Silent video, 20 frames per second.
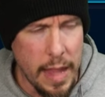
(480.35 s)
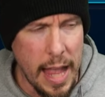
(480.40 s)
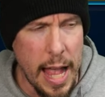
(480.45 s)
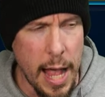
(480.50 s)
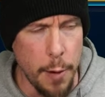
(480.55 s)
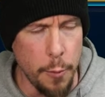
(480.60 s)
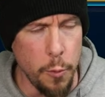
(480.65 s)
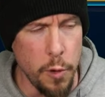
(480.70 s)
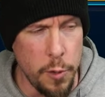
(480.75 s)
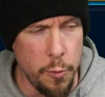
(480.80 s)

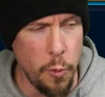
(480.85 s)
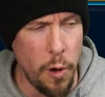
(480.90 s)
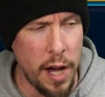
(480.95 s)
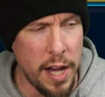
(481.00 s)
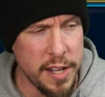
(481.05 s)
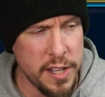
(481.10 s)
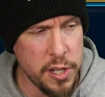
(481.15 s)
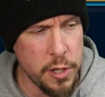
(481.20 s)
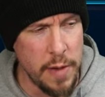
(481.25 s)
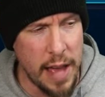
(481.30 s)
I would
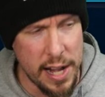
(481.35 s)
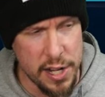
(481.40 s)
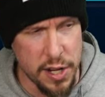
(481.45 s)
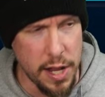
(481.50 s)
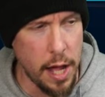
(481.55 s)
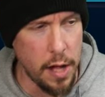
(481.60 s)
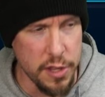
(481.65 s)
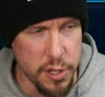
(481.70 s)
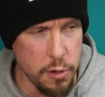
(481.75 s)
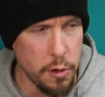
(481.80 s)
want to, actually,
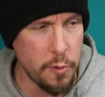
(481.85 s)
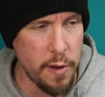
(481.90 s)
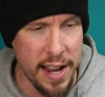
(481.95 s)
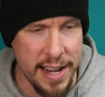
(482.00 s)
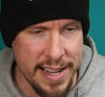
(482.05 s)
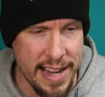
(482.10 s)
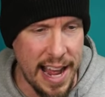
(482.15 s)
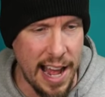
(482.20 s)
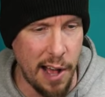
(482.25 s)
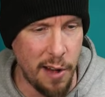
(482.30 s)
I'll do it
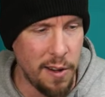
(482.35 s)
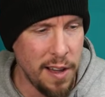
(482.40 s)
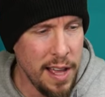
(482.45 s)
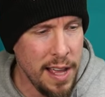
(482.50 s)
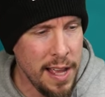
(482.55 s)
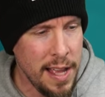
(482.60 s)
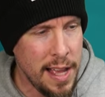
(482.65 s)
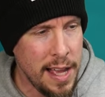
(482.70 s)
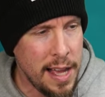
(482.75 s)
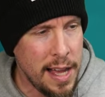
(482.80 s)
right now.
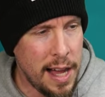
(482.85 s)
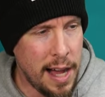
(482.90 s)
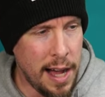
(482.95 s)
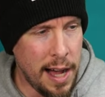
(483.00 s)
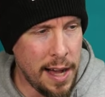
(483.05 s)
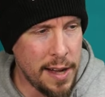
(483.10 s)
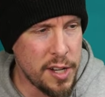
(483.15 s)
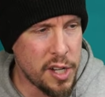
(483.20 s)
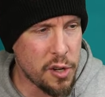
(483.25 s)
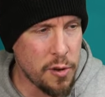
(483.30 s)

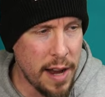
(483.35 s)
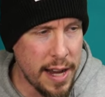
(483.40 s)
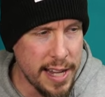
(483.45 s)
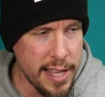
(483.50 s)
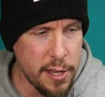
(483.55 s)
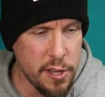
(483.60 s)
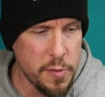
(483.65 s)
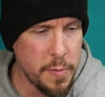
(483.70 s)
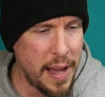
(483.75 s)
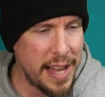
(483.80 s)
Uh, trying to
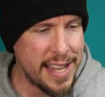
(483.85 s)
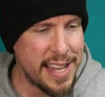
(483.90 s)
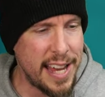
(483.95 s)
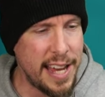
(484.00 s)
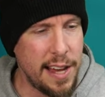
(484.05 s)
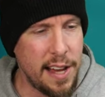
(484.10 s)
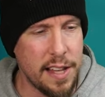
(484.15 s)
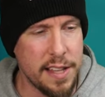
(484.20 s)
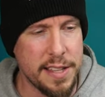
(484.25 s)
use my Chaos